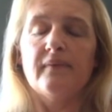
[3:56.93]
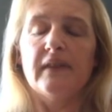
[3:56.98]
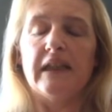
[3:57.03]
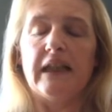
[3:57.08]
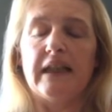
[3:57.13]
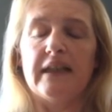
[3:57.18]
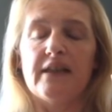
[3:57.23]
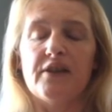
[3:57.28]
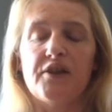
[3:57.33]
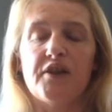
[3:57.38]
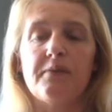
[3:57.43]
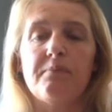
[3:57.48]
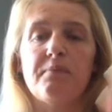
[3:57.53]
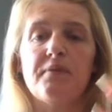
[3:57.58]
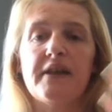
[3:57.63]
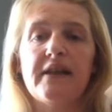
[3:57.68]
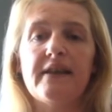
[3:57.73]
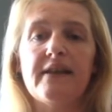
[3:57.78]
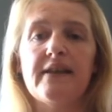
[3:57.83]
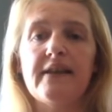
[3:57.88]
And as you're
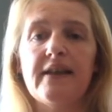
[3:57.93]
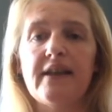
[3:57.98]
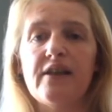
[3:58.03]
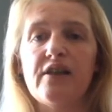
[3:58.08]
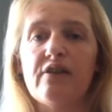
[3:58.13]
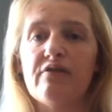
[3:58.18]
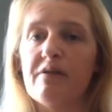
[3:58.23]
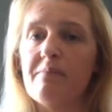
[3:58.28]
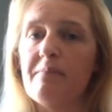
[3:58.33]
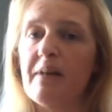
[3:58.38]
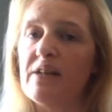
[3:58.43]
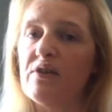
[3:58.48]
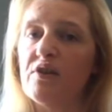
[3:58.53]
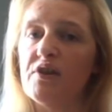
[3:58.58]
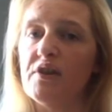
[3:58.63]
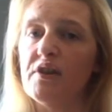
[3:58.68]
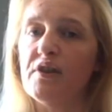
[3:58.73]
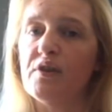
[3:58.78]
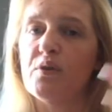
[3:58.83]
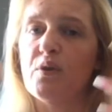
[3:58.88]
breathing in, you're
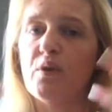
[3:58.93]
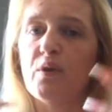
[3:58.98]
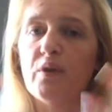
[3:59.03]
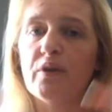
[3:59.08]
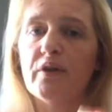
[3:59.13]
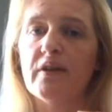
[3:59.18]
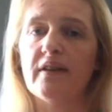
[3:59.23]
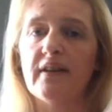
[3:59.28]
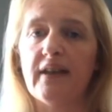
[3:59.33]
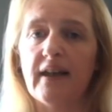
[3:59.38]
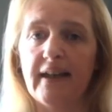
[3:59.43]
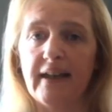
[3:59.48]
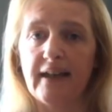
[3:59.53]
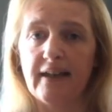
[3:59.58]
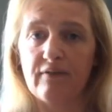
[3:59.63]
imagining all the light